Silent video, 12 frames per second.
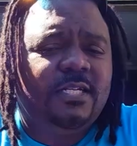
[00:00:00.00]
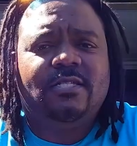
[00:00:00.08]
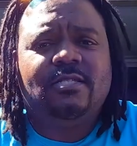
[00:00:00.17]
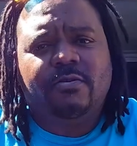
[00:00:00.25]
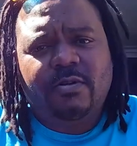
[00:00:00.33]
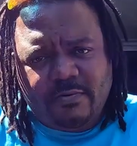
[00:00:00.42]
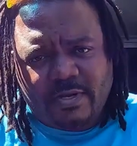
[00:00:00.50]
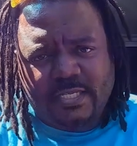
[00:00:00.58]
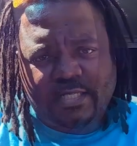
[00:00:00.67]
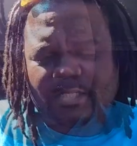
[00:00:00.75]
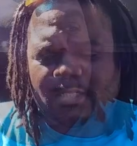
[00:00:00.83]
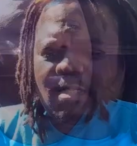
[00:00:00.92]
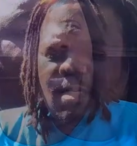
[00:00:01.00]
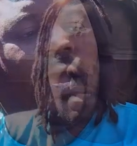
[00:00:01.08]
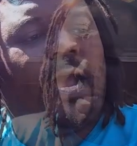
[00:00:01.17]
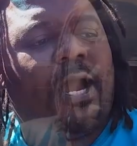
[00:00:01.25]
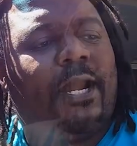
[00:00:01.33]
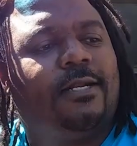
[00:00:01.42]
So anyways,
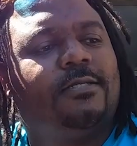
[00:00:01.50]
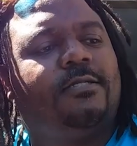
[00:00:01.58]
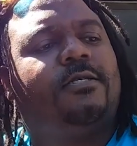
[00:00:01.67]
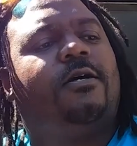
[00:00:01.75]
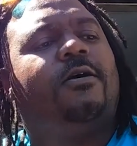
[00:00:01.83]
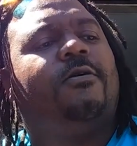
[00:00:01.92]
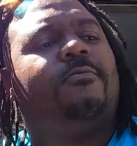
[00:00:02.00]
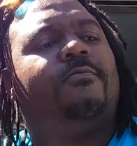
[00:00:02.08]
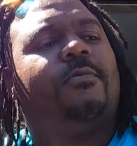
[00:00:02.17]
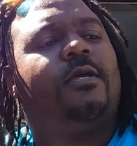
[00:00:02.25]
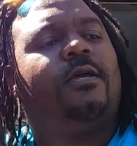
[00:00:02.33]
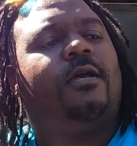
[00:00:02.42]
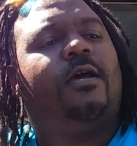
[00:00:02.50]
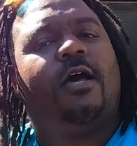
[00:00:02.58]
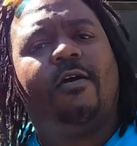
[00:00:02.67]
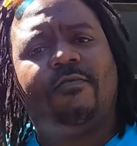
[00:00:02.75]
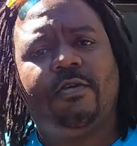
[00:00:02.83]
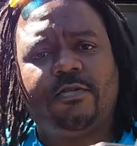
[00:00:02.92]
all right. So
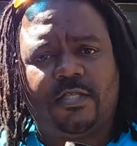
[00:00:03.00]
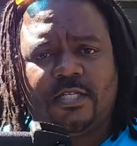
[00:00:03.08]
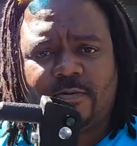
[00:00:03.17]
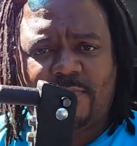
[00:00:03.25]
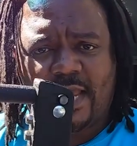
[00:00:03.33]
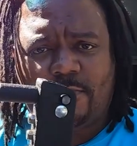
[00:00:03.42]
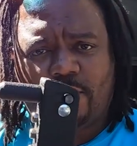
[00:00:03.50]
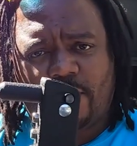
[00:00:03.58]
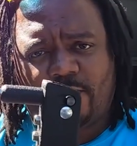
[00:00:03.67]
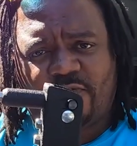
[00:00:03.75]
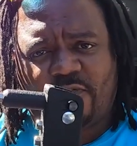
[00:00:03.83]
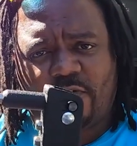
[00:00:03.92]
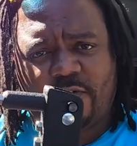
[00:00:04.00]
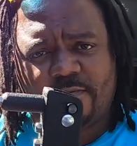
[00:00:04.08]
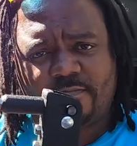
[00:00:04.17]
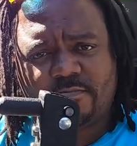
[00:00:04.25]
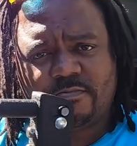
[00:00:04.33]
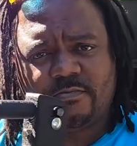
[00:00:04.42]
I've used this bad boy before.
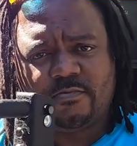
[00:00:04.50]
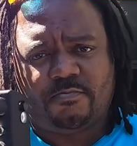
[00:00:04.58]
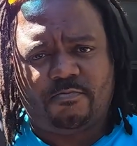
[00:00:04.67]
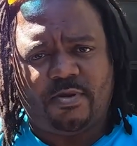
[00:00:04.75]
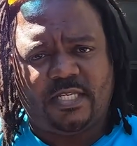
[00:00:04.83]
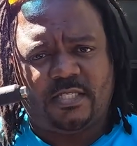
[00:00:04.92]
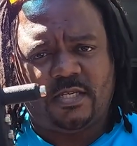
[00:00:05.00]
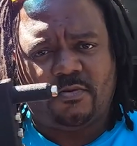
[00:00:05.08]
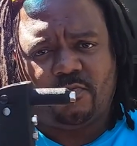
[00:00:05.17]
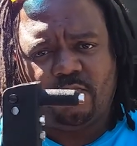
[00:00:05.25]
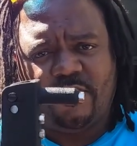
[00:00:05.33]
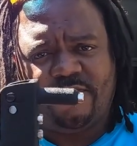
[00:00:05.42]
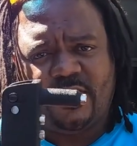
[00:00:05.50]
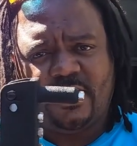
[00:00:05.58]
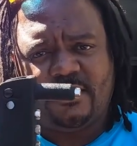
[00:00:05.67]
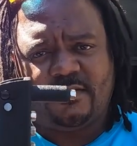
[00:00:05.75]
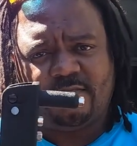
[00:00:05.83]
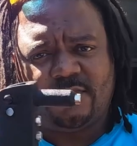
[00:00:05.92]
Basic riv
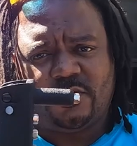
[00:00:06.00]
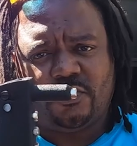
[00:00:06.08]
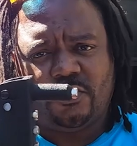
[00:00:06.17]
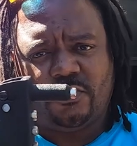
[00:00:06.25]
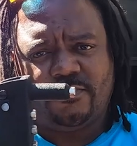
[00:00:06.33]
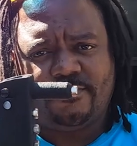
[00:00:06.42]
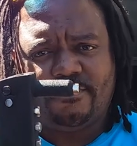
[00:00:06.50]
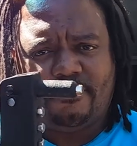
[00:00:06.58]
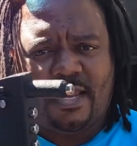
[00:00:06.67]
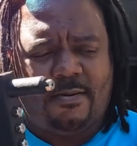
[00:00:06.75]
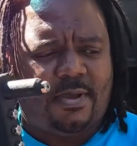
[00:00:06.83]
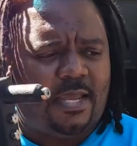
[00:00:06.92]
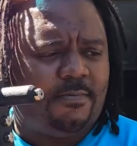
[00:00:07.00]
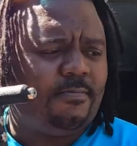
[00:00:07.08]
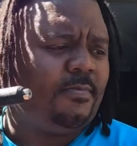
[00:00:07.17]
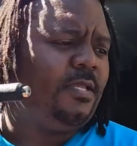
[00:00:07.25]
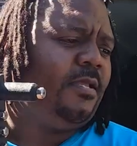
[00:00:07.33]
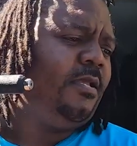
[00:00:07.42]
nut tool, bam.
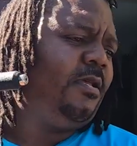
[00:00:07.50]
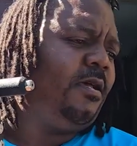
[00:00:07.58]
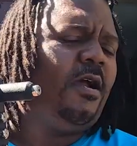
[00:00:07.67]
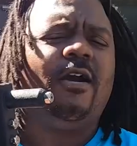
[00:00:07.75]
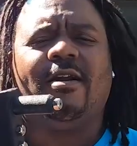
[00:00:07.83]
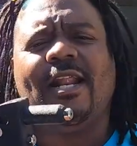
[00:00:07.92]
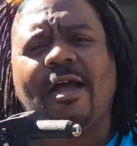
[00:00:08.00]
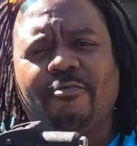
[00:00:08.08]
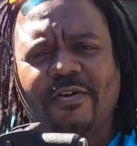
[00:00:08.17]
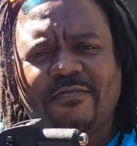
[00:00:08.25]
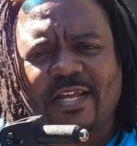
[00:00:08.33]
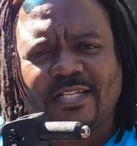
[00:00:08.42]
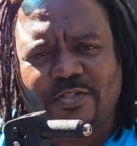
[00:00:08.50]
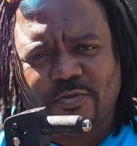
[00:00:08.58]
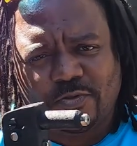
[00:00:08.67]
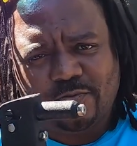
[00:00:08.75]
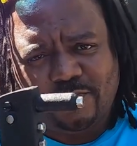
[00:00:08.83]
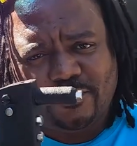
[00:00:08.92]
Or not riv nut
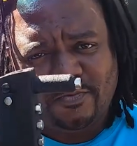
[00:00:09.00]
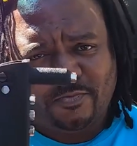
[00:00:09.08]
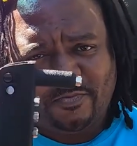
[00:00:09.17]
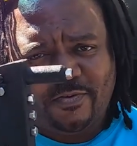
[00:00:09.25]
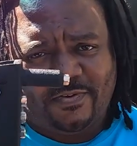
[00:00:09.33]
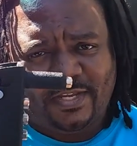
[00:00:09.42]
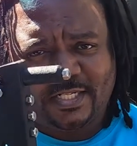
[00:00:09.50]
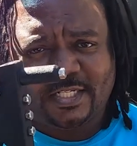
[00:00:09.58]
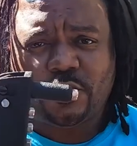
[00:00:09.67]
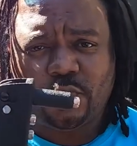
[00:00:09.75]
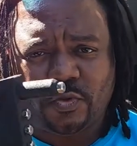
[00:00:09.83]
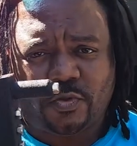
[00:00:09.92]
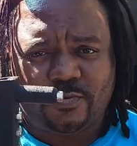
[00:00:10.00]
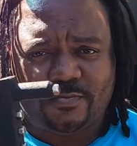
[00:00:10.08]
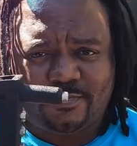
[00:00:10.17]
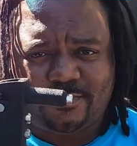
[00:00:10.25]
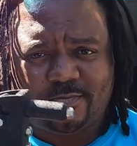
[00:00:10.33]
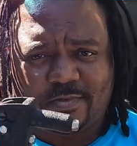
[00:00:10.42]
tool. Rivet tool.
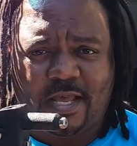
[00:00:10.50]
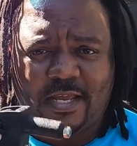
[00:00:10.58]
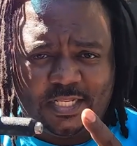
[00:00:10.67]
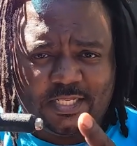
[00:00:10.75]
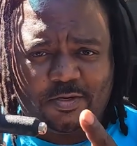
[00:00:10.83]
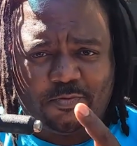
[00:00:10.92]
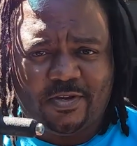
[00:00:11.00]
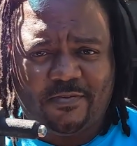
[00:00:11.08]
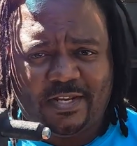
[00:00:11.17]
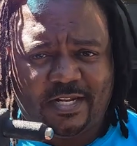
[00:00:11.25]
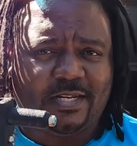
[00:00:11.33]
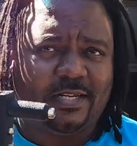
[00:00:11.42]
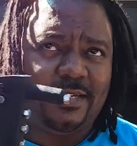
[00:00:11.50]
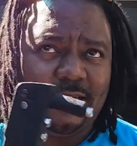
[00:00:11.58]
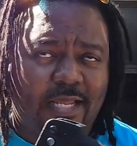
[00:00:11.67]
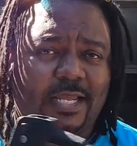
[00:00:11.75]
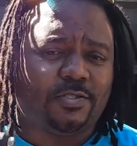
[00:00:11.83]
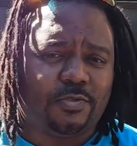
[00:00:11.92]
I'll get to the rivet
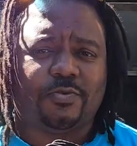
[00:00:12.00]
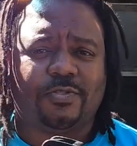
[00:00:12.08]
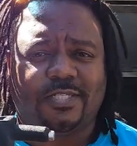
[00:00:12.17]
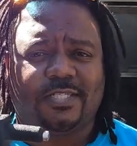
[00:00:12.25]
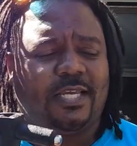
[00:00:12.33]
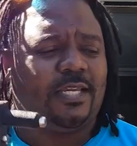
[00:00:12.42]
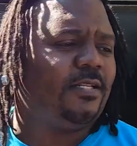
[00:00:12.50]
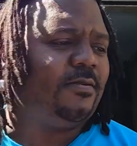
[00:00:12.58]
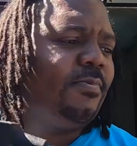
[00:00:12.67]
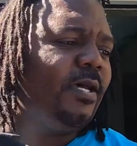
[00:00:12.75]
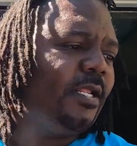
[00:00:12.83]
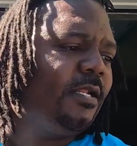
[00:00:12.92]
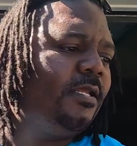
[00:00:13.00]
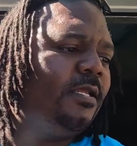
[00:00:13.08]
nut tool in a second. But